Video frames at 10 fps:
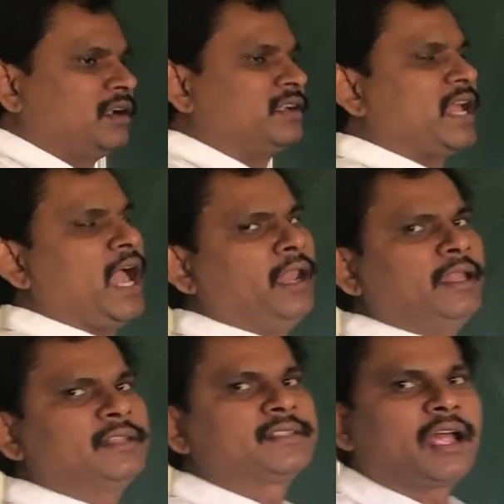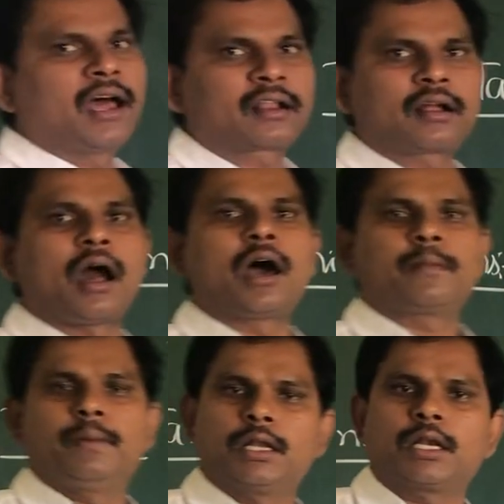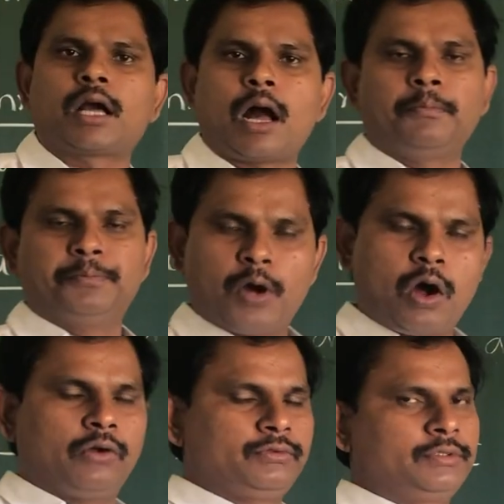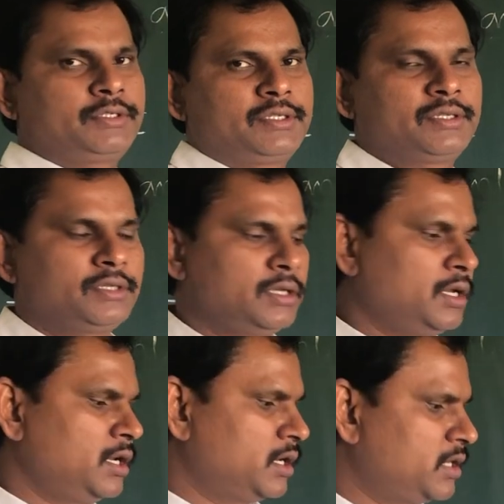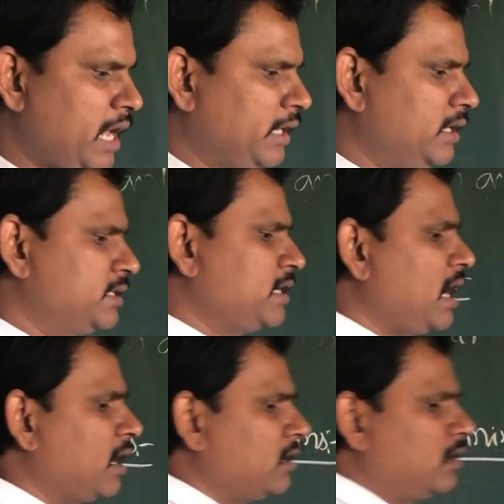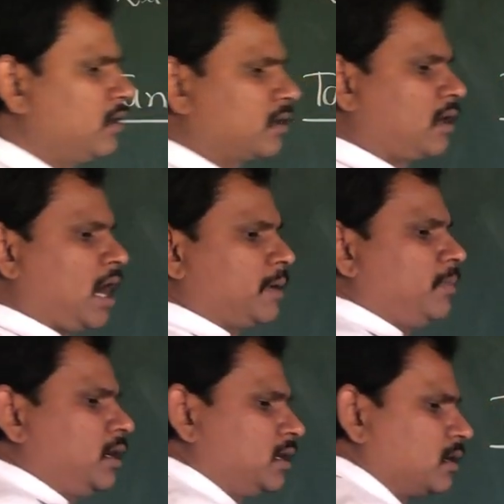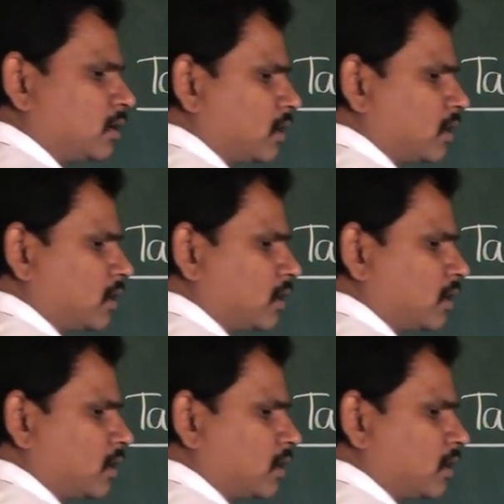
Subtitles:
Tannins are carbon compounds. Tannins are carbon